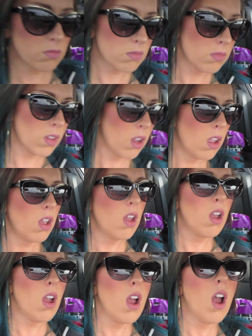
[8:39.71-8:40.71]
thought that was
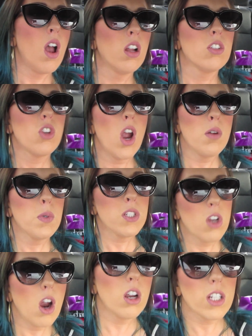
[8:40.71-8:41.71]
pretty good, actually. Charming
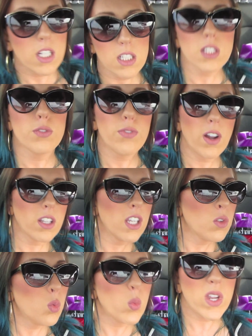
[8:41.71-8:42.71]
Charlie's is
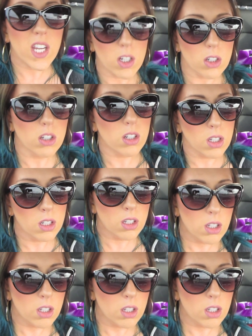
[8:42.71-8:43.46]
fucking weird.